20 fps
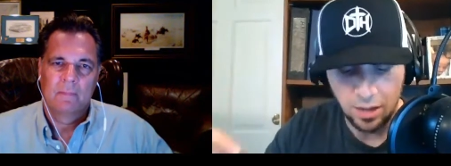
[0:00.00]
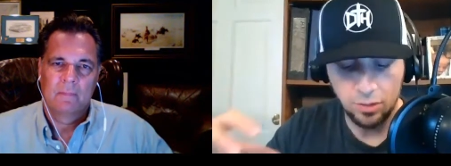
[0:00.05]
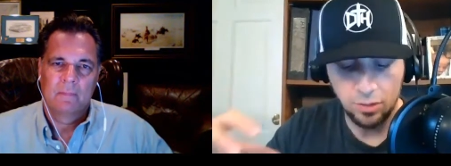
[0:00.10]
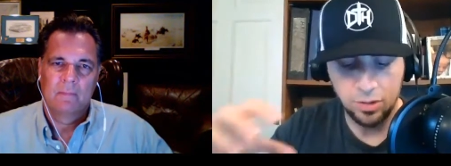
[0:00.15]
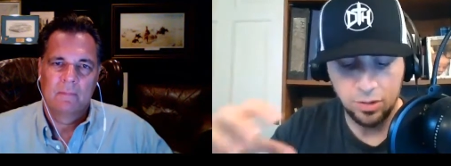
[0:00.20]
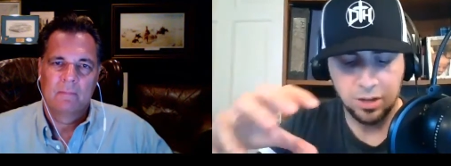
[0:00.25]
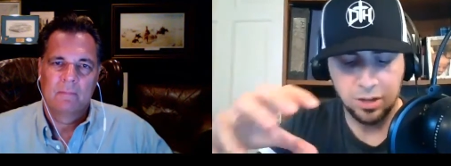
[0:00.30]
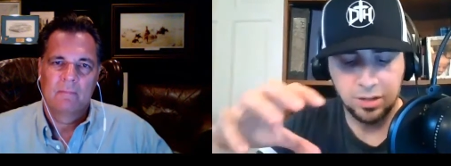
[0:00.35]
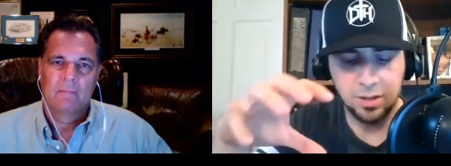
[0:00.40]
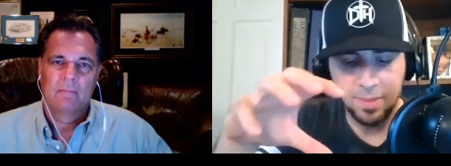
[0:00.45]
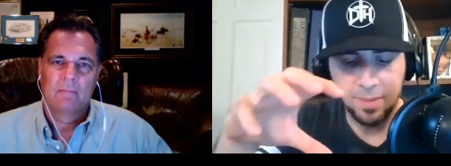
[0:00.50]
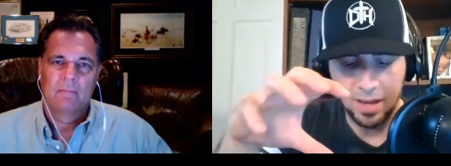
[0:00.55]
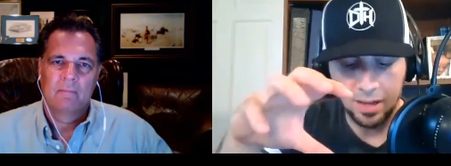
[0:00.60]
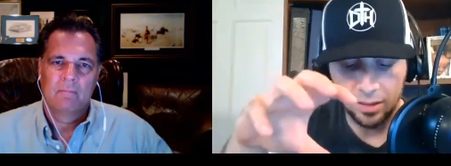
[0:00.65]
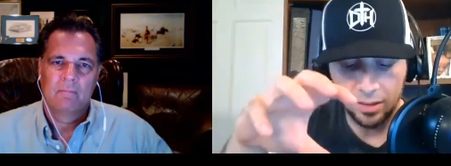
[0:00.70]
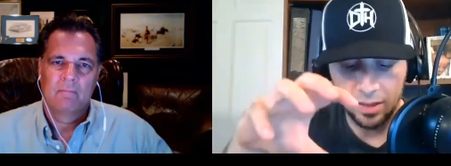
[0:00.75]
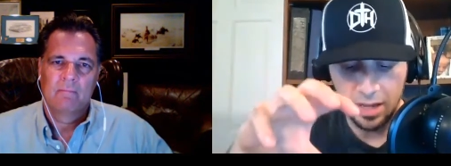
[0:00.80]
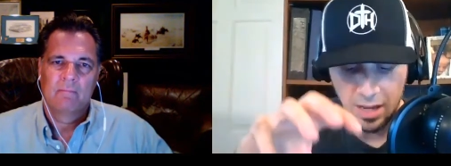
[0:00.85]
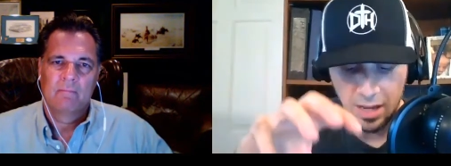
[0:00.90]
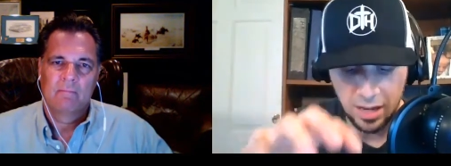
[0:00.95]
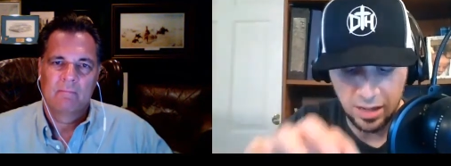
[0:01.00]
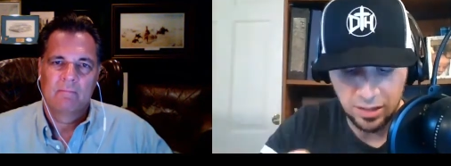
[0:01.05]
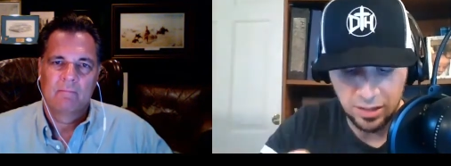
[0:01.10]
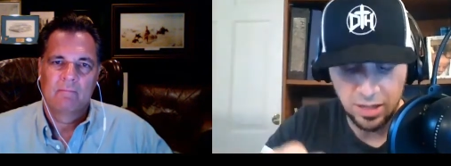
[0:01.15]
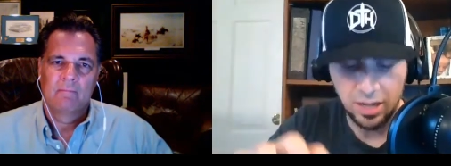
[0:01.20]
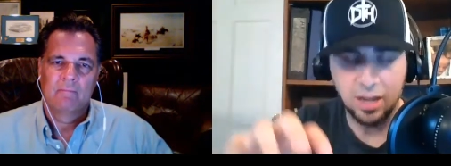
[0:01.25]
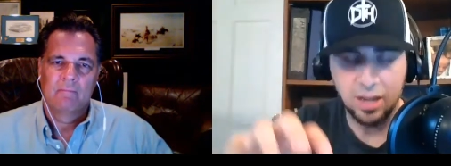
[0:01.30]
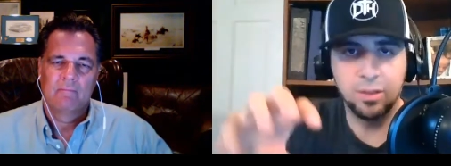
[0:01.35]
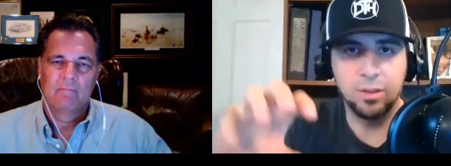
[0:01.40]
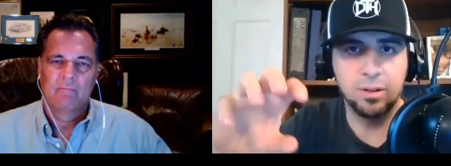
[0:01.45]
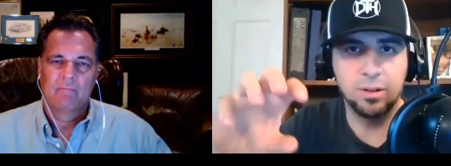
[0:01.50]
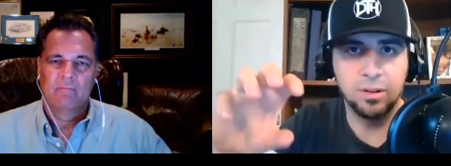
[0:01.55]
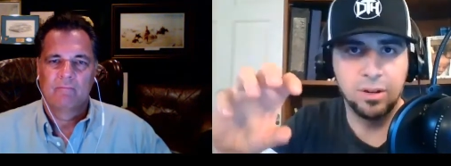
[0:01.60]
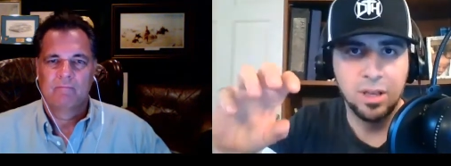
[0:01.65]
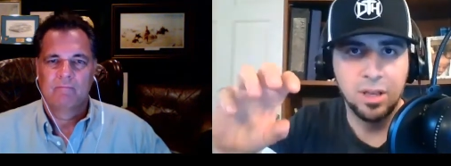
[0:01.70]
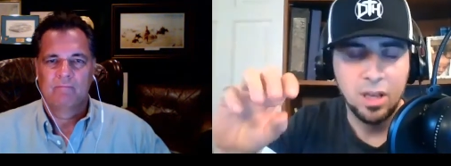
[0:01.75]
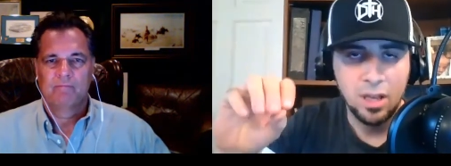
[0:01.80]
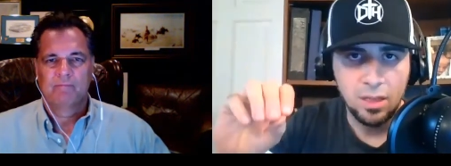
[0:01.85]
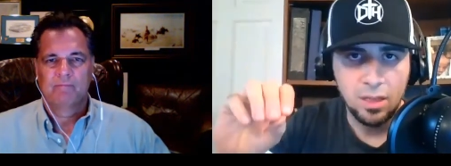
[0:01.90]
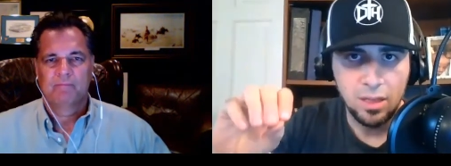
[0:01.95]
Speaker 1: You talked about the untethered,
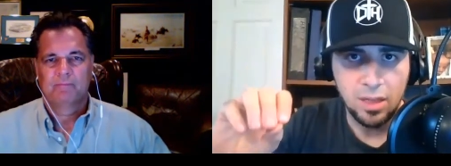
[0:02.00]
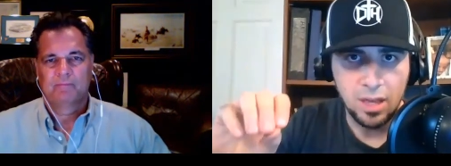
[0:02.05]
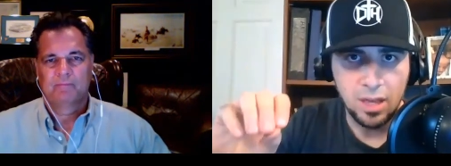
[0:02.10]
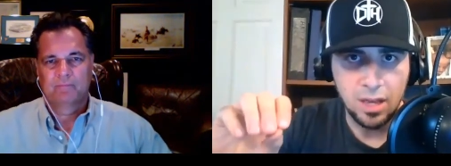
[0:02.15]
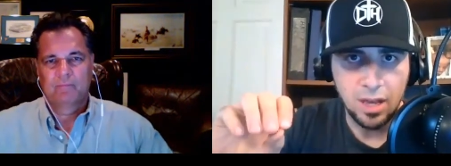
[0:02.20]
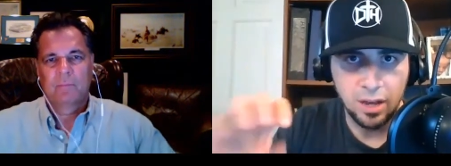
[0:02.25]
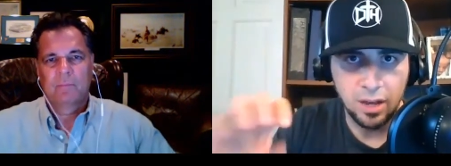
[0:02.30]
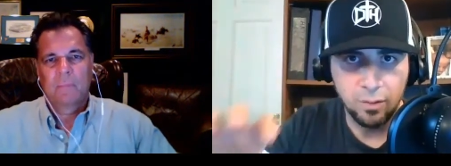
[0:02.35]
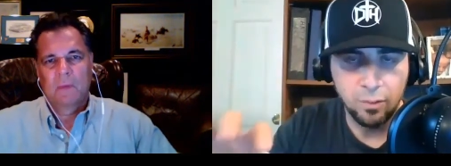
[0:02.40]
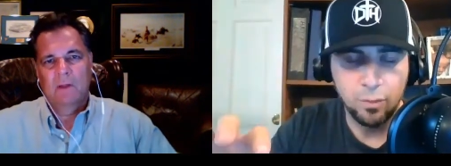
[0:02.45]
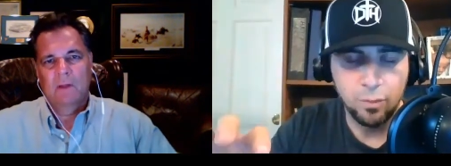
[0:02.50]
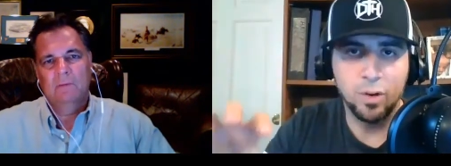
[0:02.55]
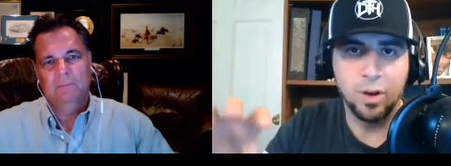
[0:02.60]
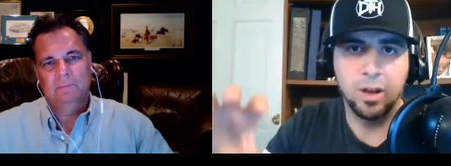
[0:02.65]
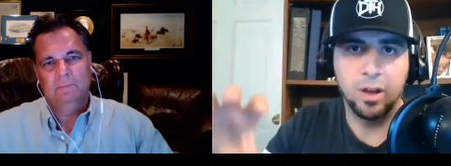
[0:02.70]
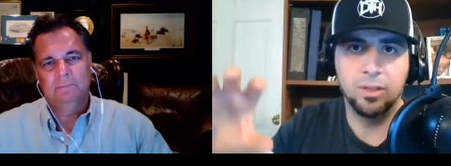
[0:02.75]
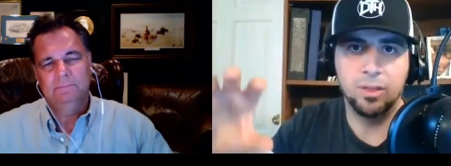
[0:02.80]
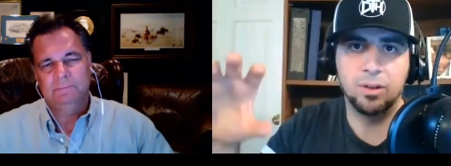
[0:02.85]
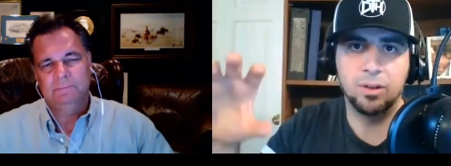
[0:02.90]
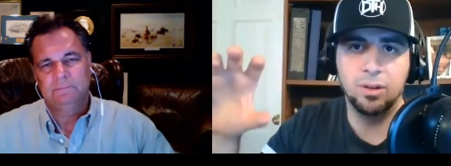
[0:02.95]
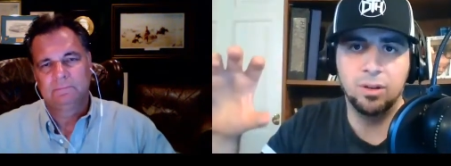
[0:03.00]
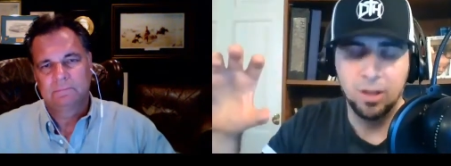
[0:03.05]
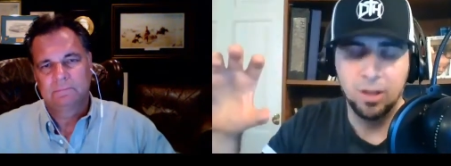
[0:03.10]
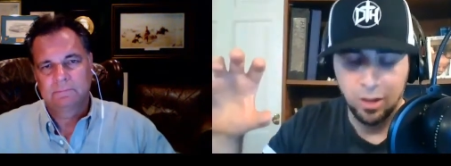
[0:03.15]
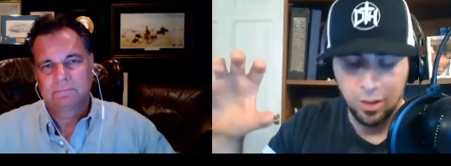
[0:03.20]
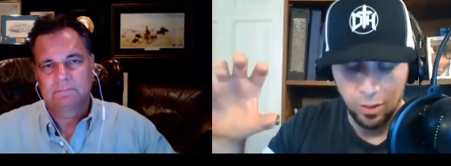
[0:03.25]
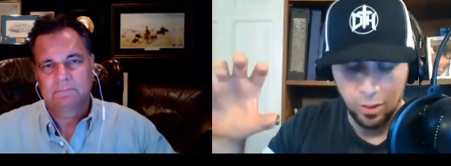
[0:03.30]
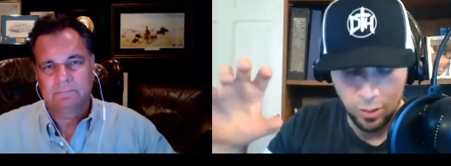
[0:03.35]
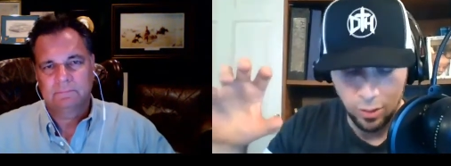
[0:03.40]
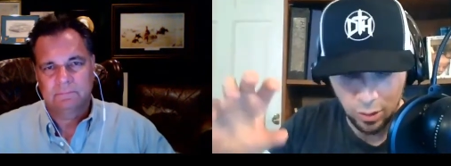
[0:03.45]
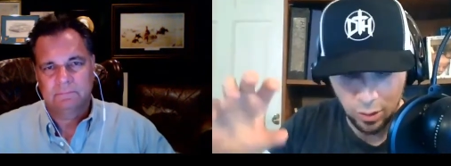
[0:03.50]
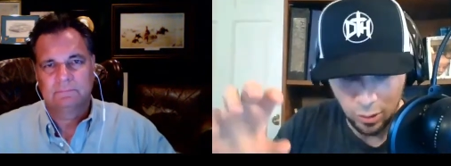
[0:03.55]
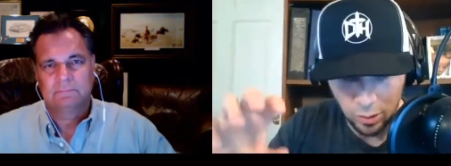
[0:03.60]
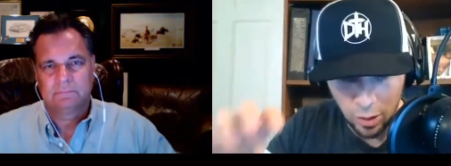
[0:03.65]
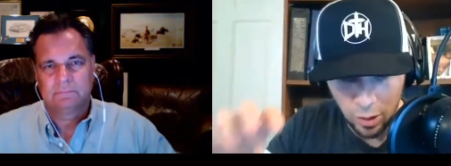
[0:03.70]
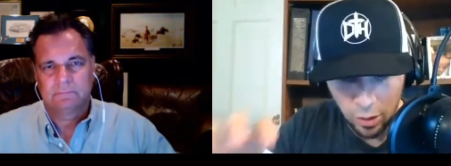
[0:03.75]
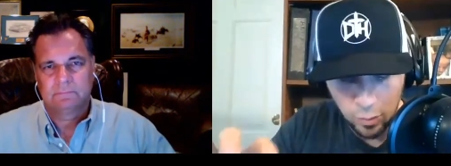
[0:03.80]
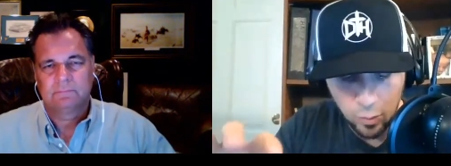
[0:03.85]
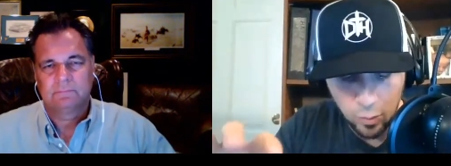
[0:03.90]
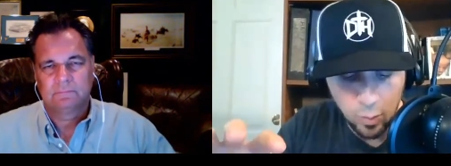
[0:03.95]
the unfathered, the
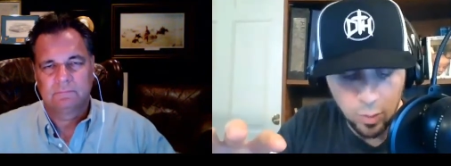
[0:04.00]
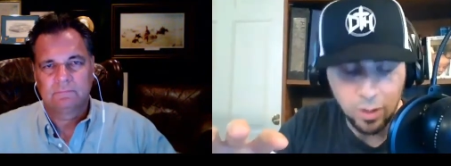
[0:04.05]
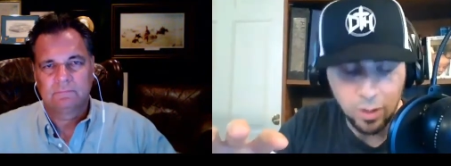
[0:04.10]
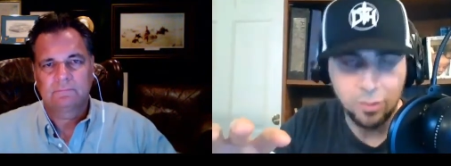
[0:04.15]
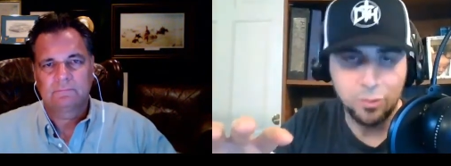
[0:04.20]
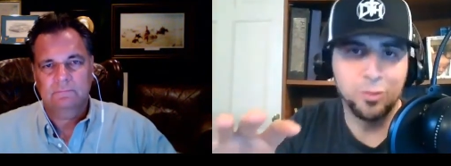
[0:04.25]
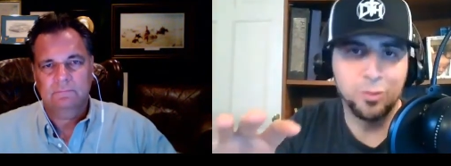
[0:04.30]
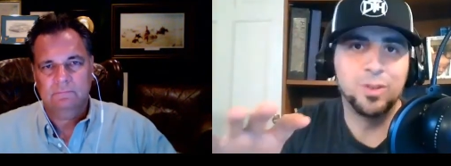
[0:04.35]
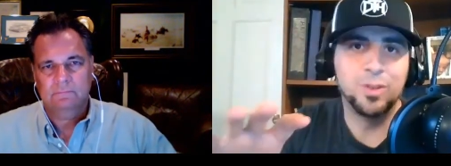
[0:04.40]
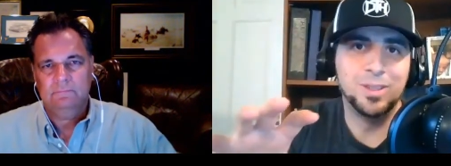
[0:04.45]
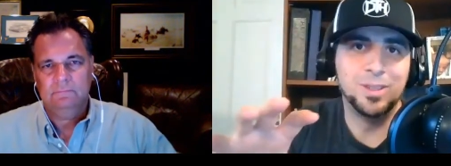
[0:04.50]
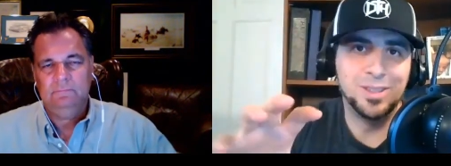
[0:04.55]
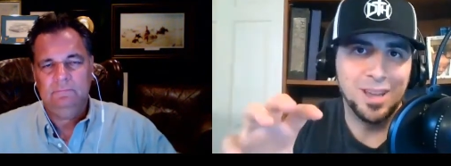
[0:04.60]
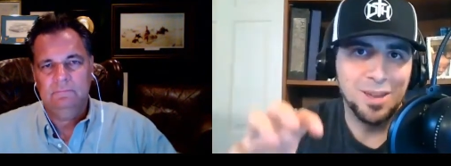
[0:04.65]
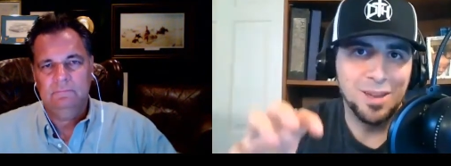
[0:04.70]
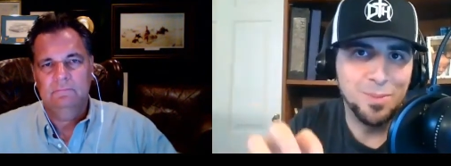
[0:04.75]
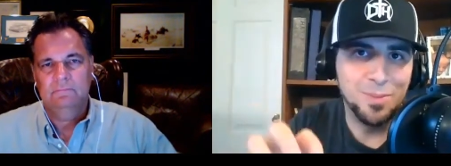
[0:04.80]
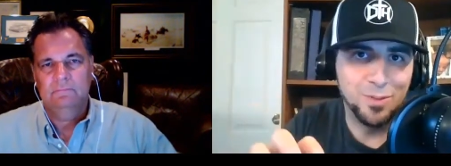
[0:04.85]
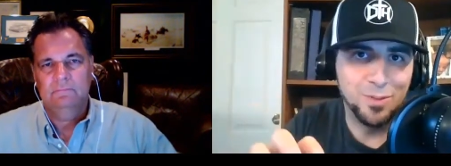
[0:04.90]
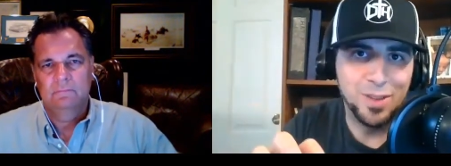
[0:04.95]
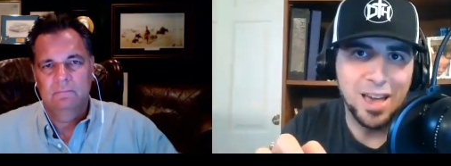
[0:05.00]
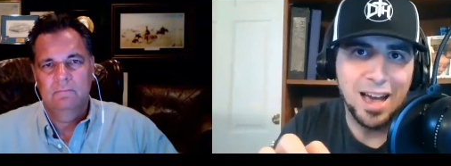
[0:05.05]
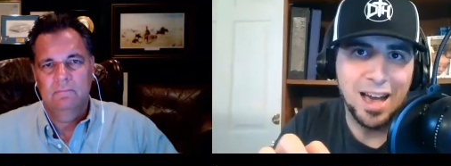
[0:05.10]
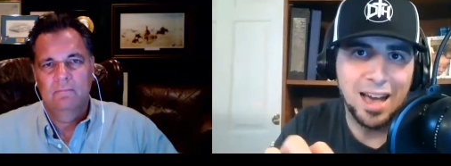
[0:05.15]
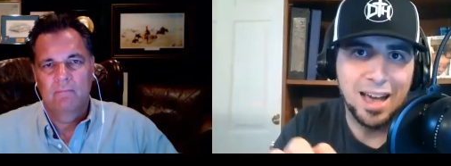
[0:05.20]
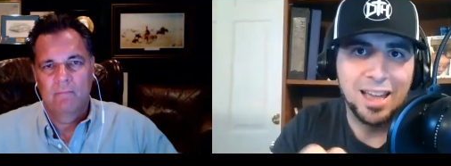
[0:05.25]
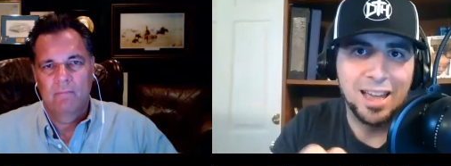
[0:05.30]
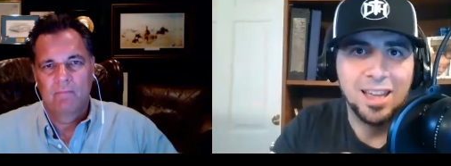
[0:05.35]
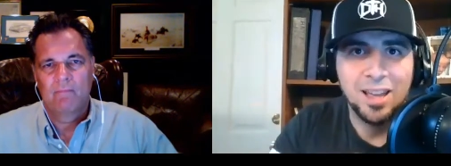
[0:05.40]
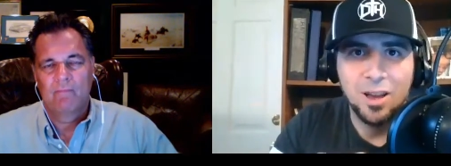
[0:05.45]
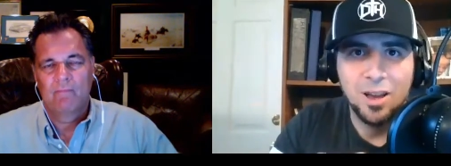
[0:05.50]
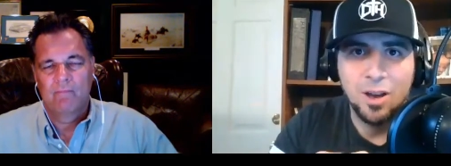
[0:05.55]
lone wolf type of guy.